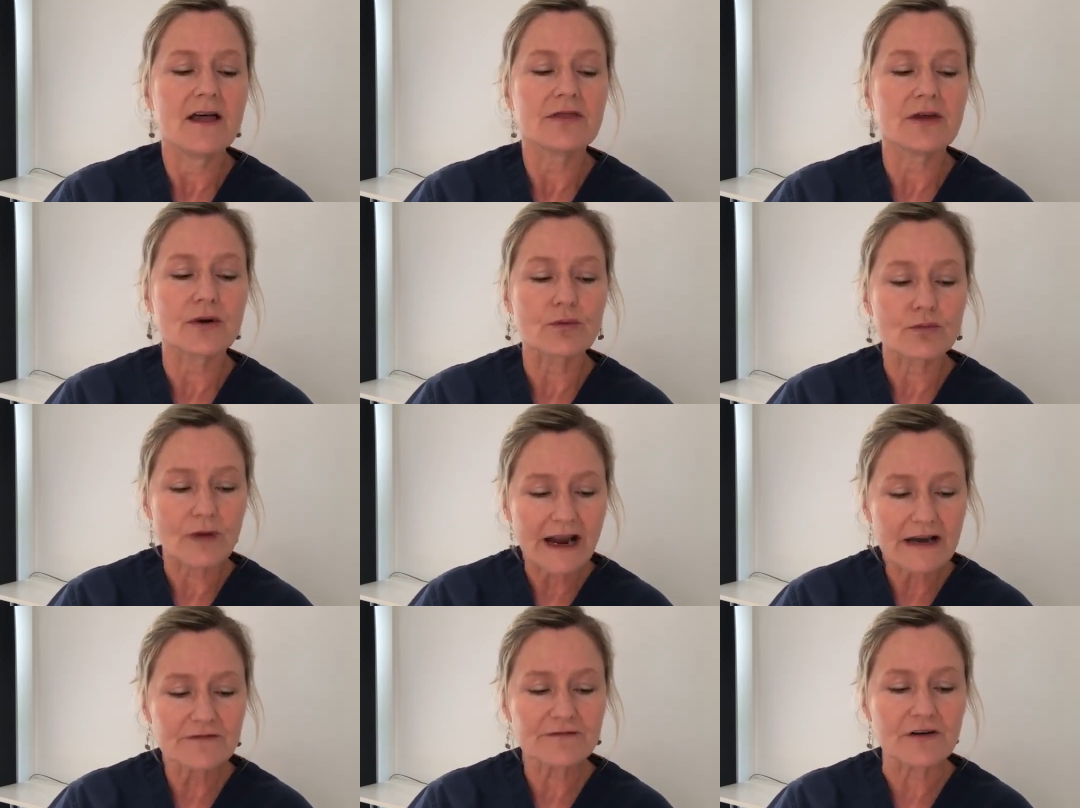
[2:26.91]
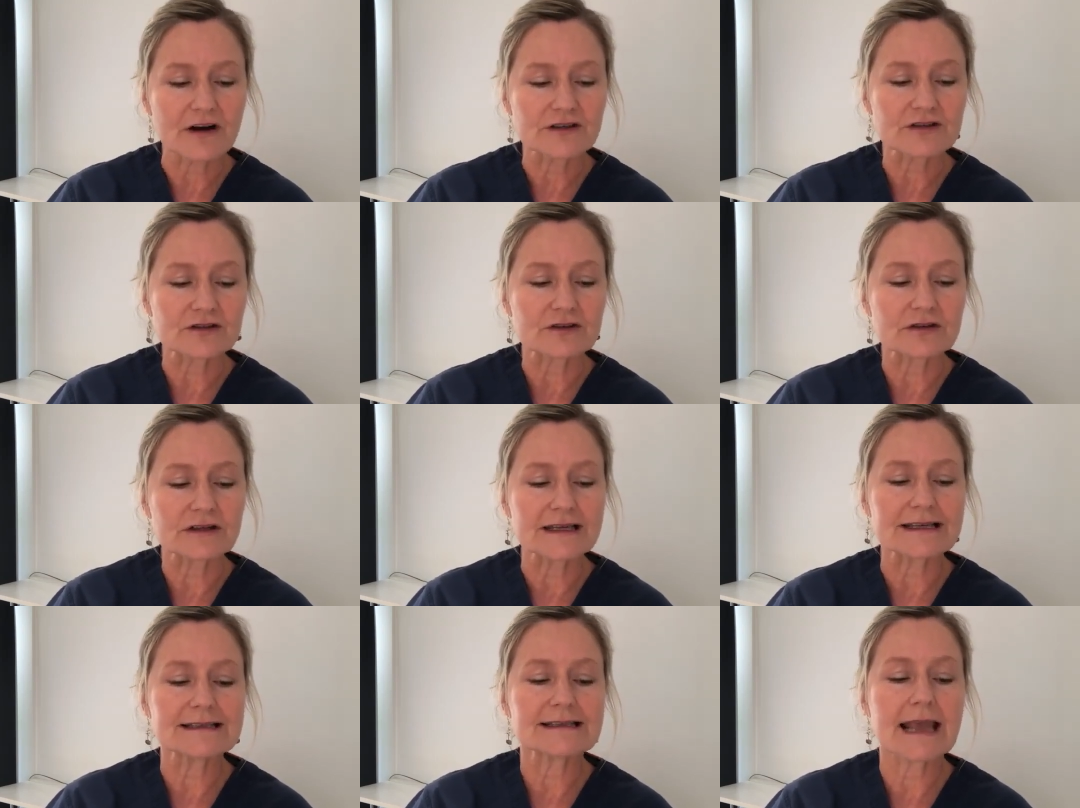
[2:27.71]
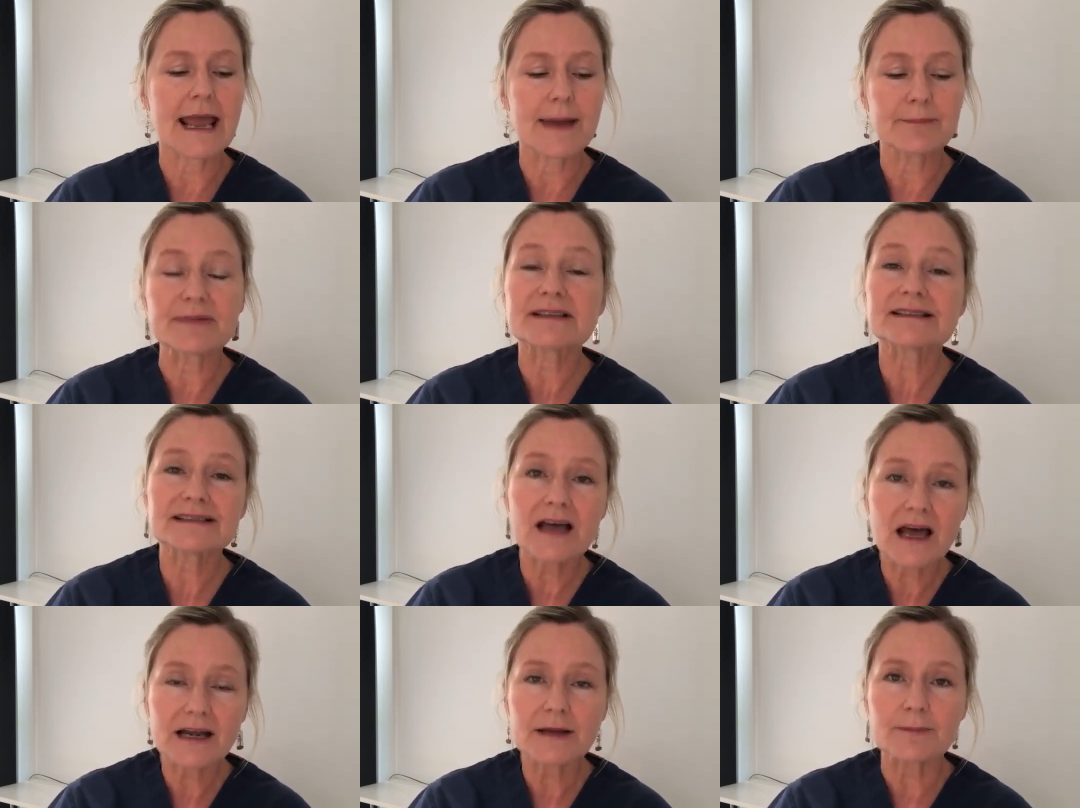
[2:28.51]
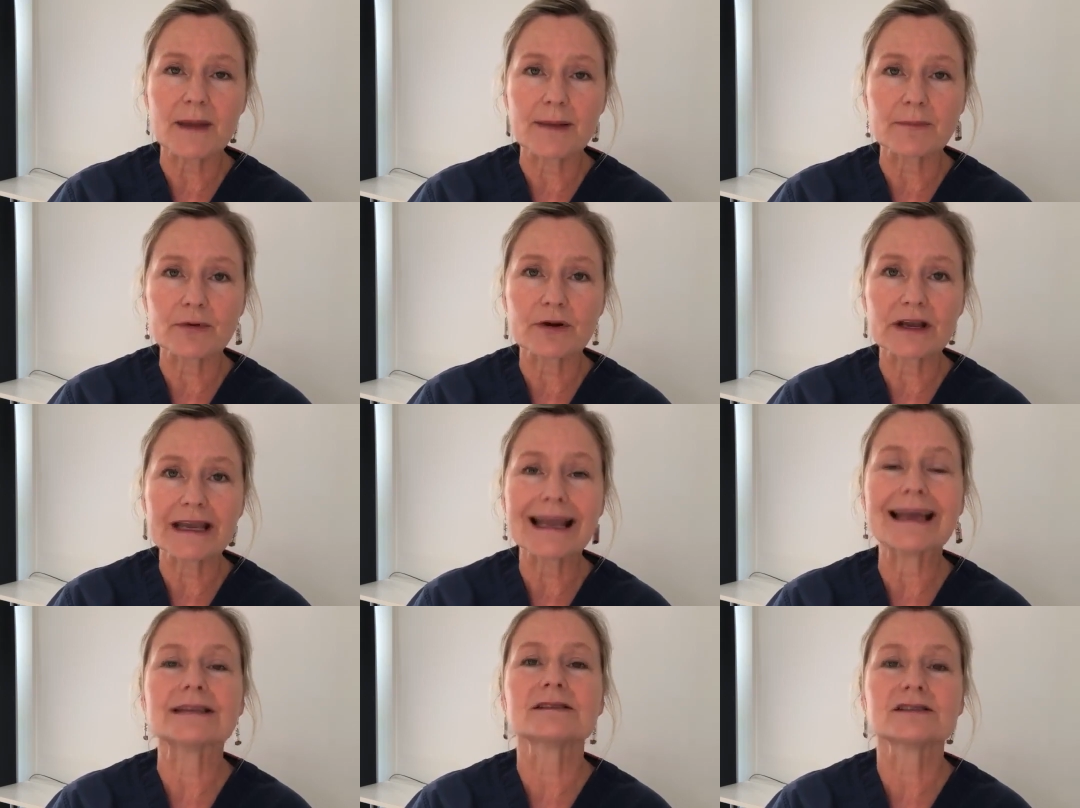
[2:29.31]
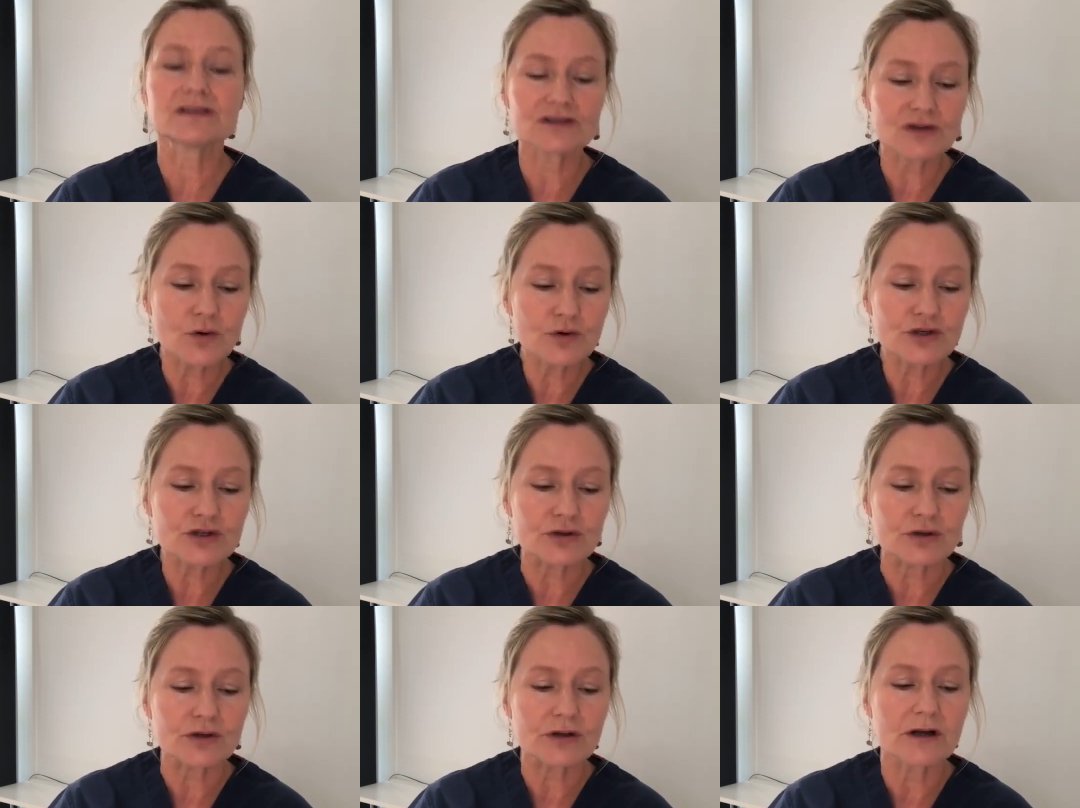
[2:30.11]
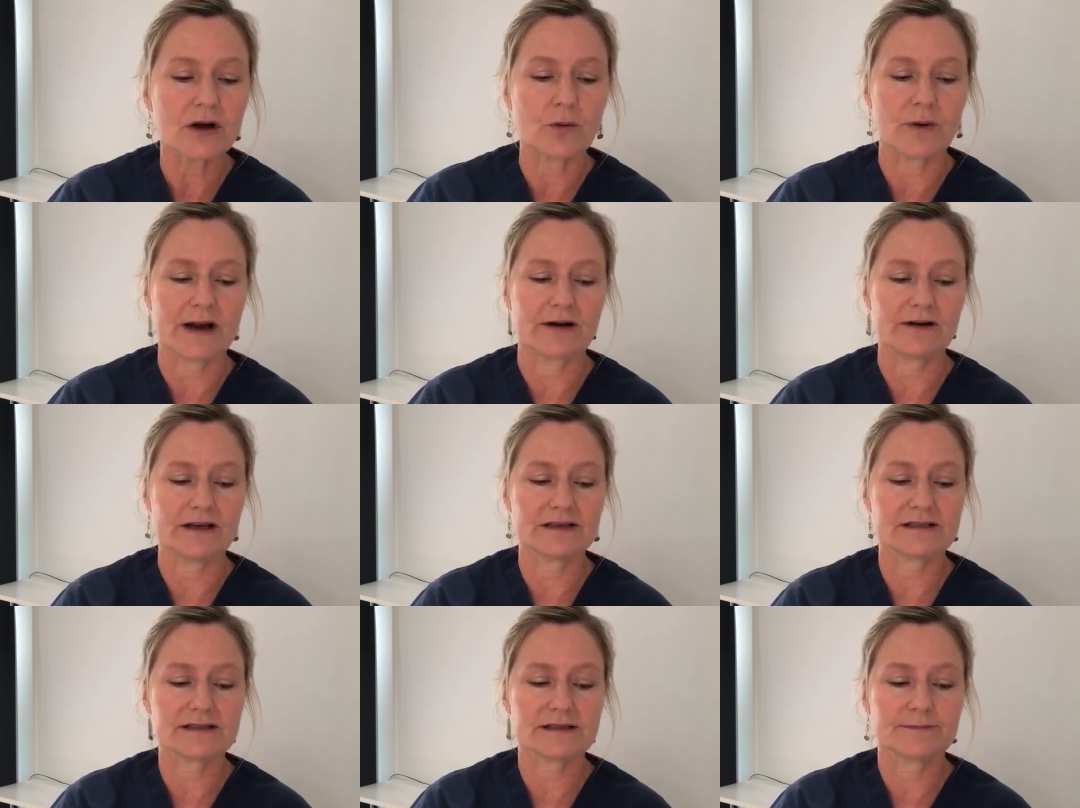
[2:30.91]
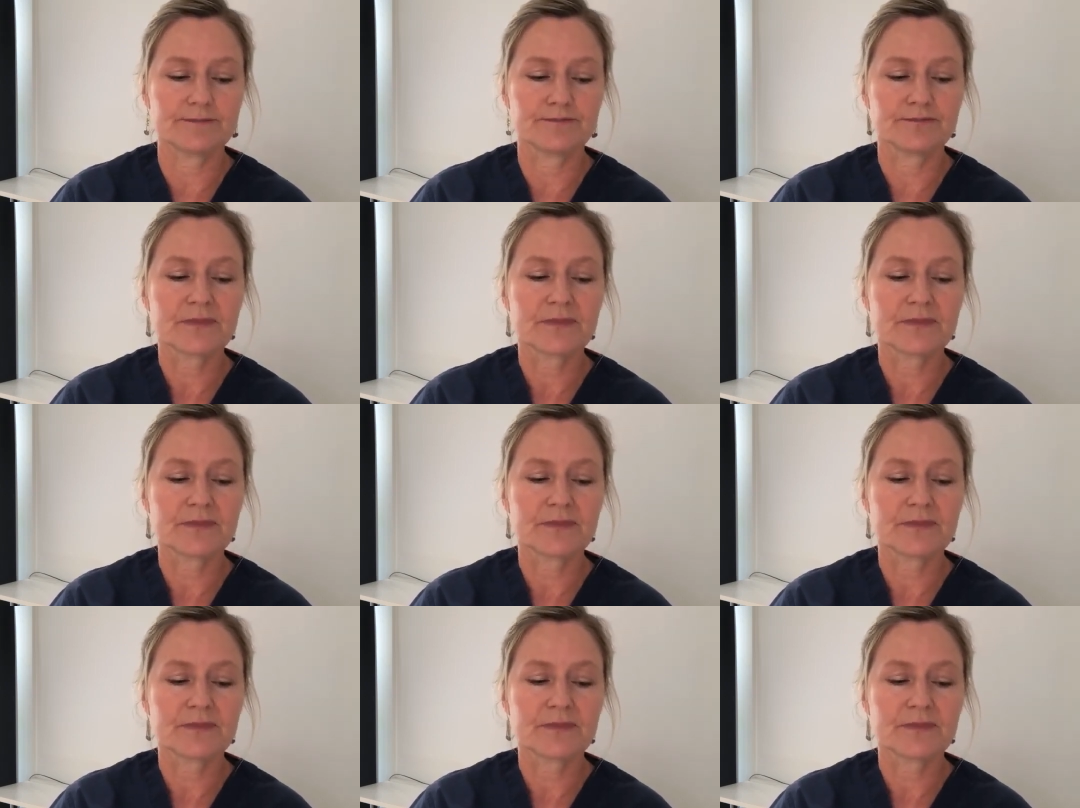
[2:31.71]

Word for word: The right frontal is episodic memory and social awareness.